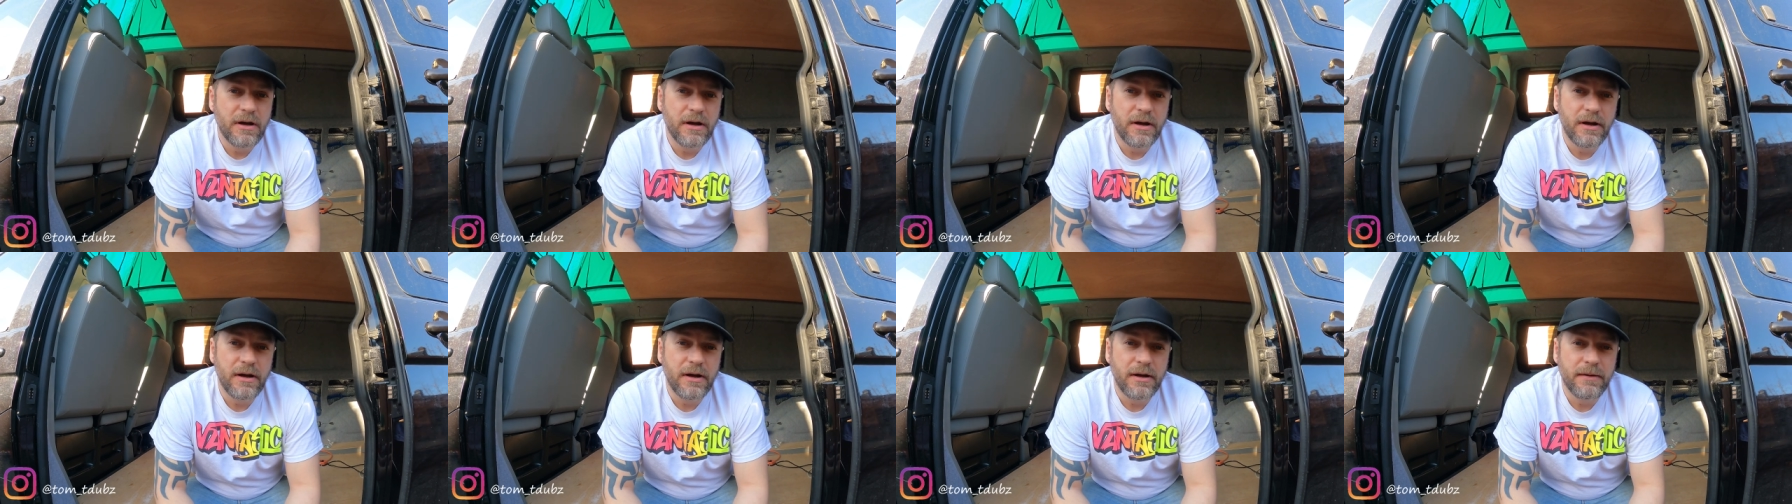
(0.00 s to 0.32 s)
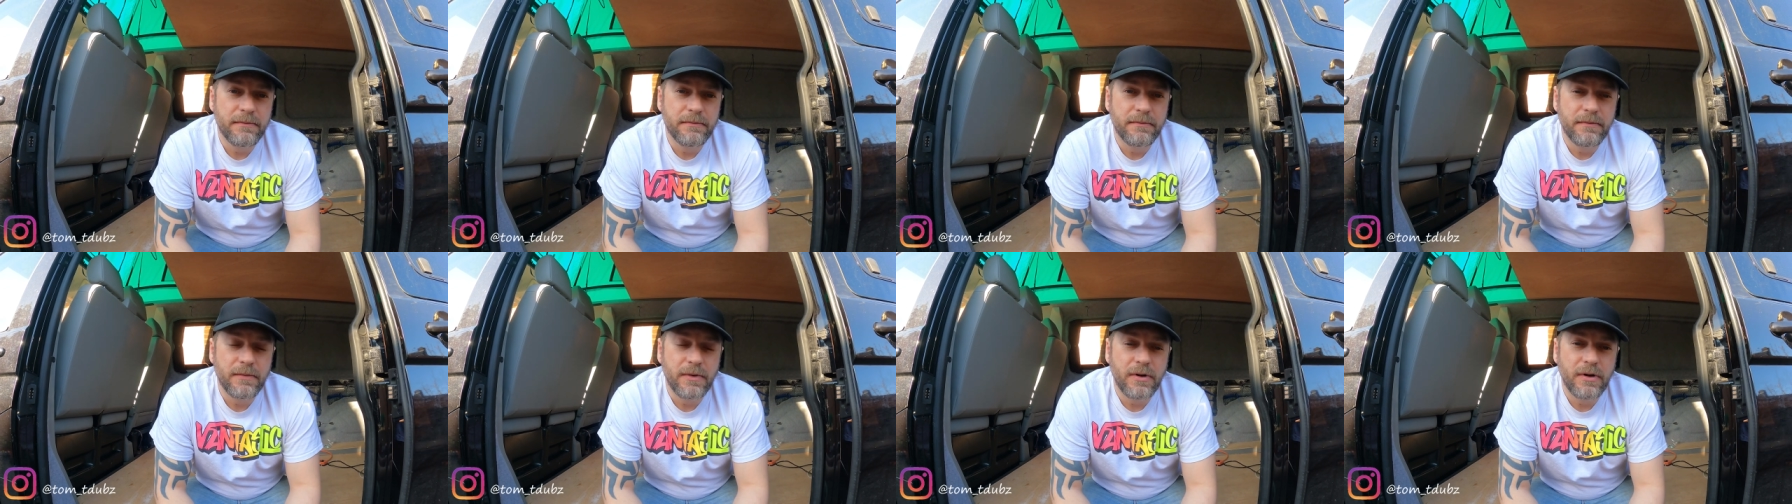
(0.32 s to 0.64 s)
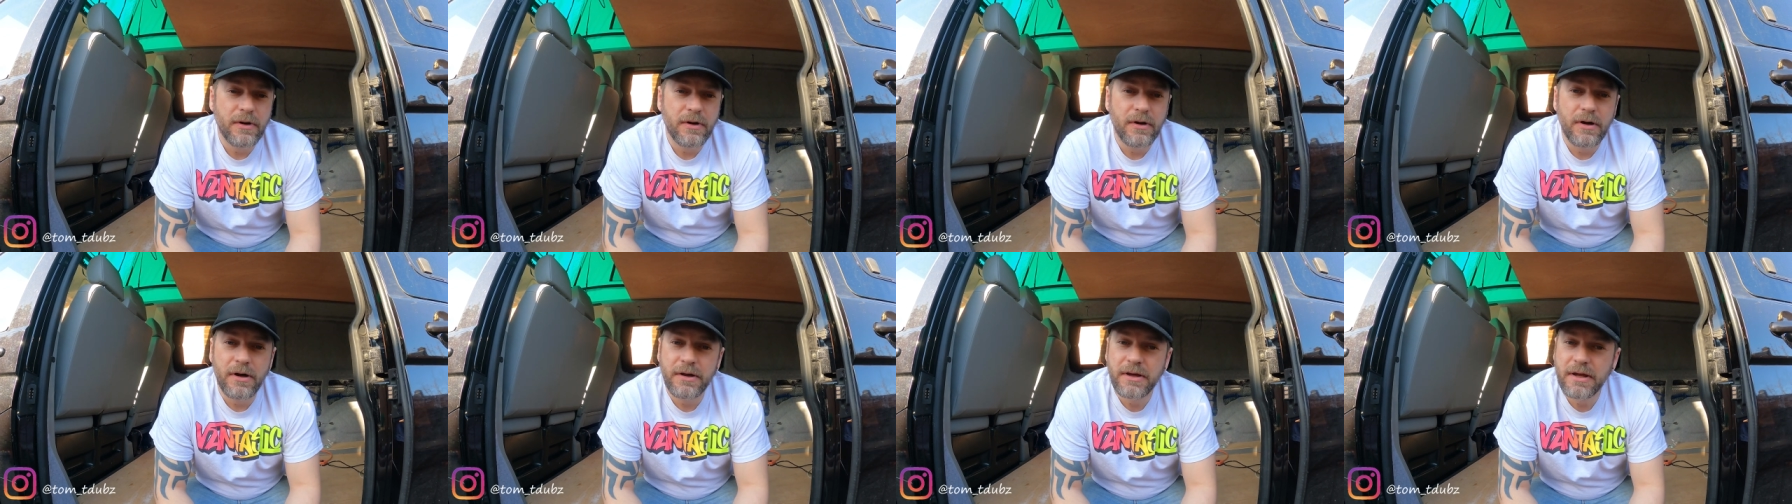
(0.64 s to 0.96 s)
um,
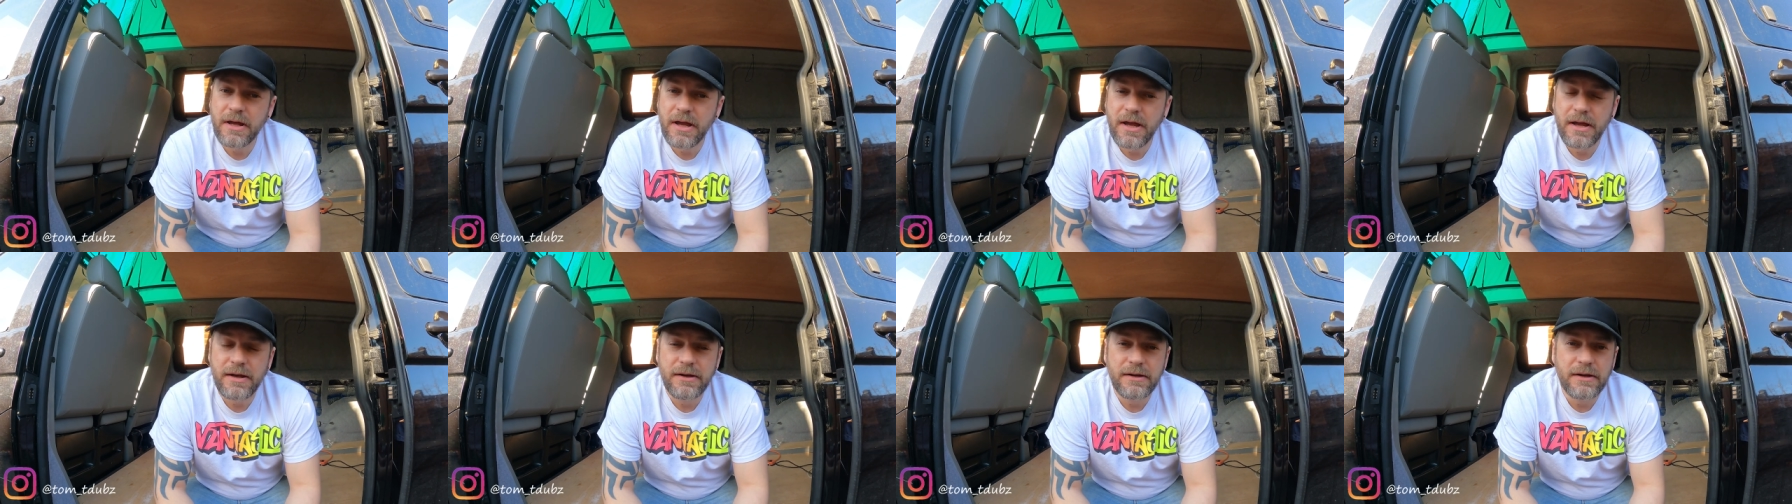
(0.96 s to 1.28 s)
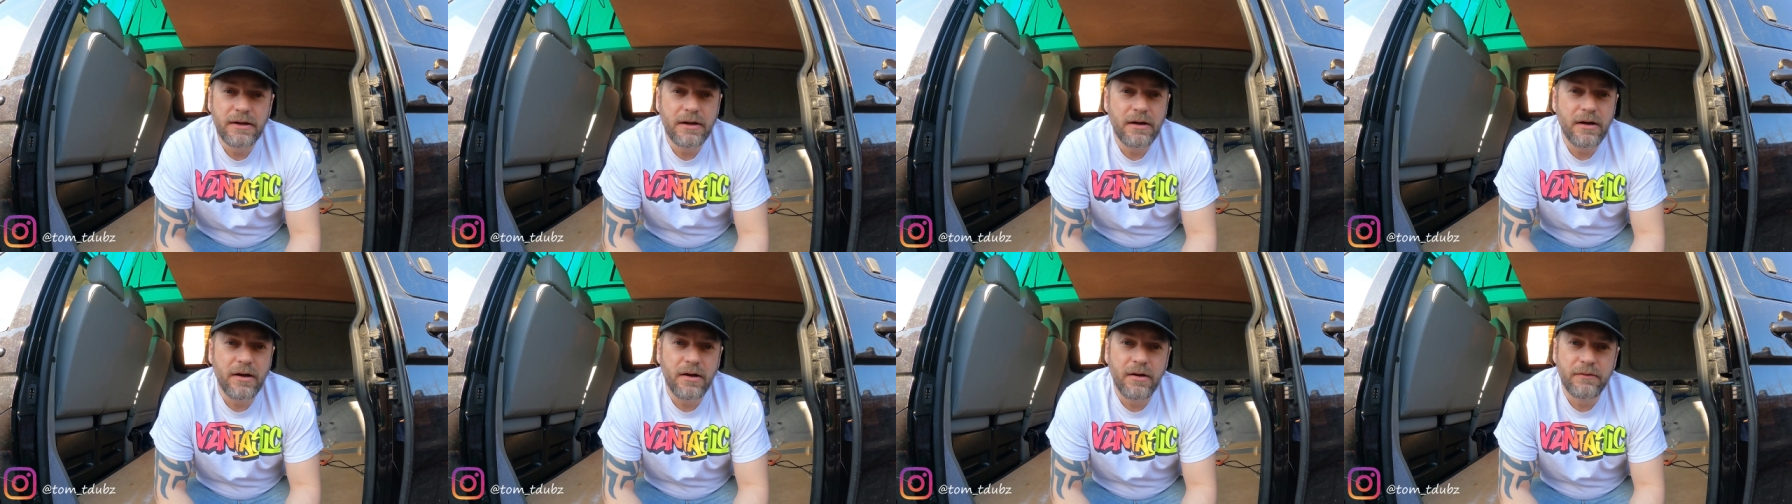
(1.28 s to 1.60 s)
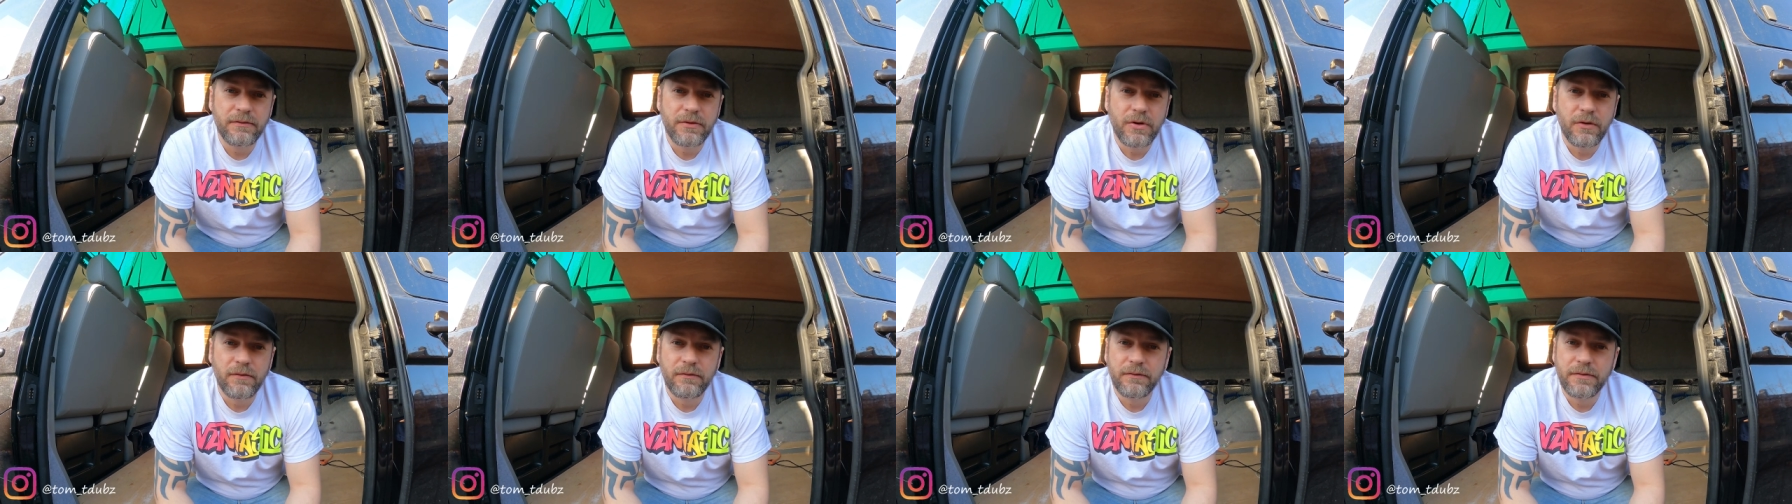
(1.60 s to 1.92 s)
again
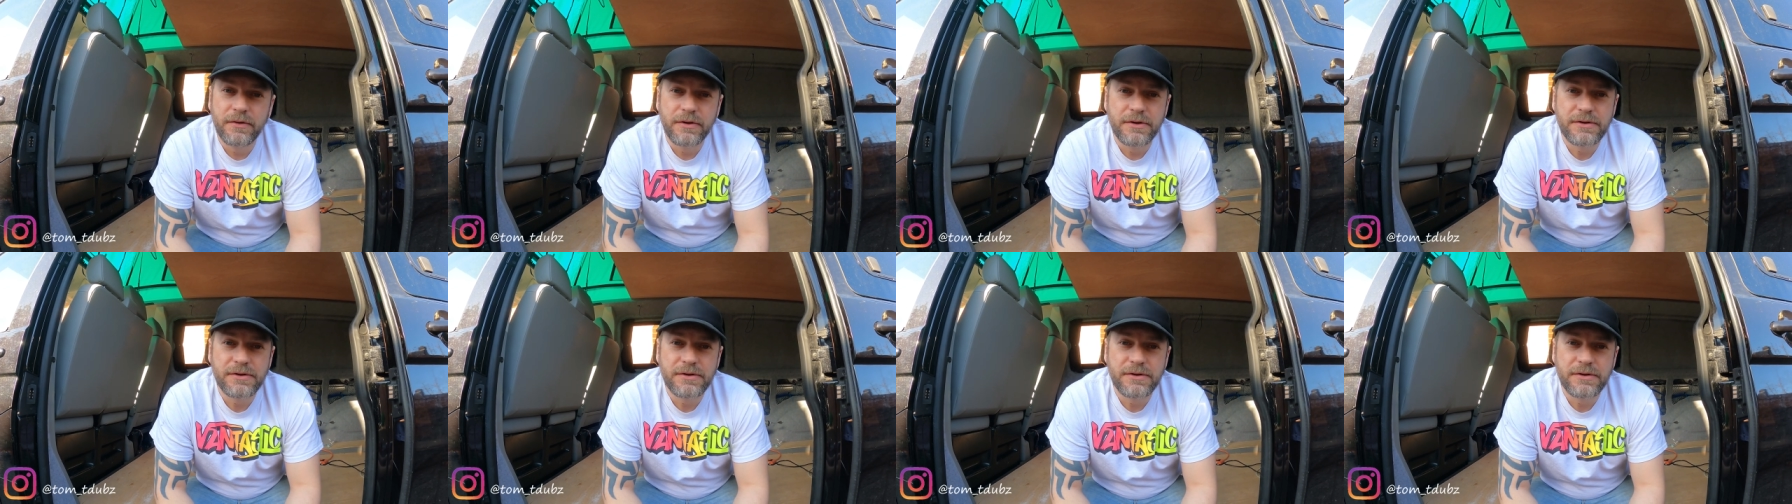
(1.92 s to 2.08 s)
I've gone